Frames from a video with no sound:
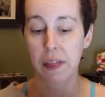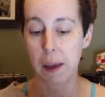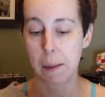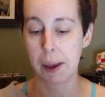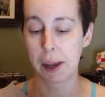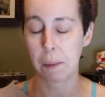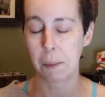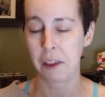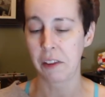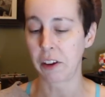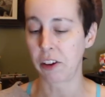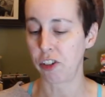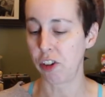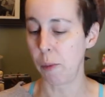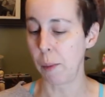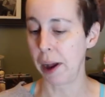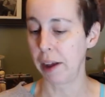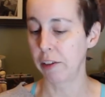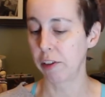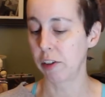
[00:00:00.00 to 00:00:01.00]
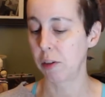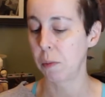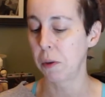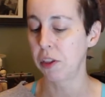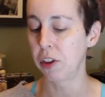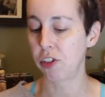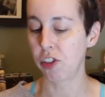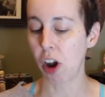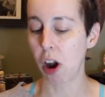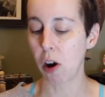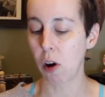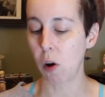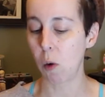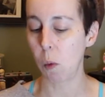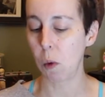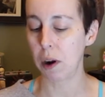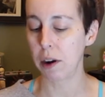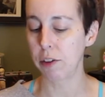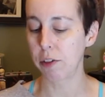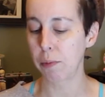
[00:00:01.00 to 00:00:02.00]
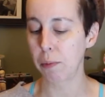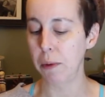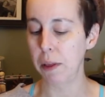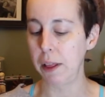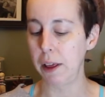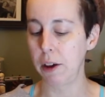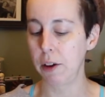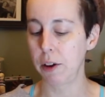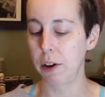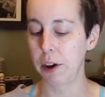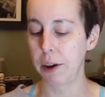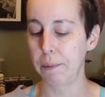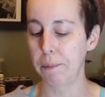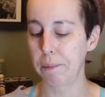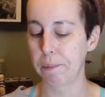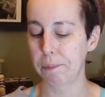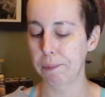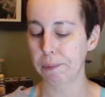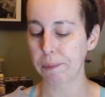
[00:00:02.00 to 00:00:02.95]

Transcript: They make amazing sheet masks. But the charcoal one is really good.